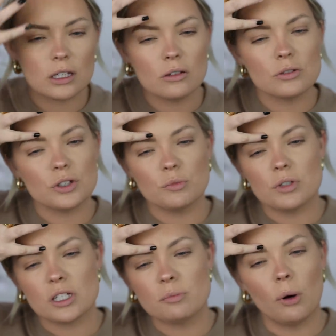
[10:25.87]
YouTube
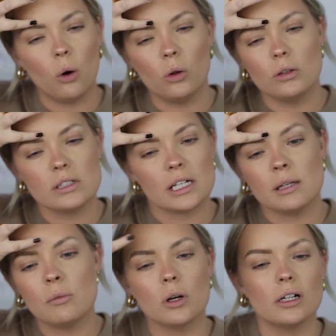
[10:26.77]
does polls
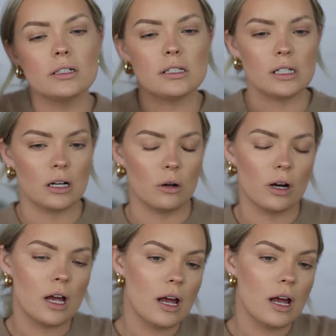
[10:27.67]
anymore, so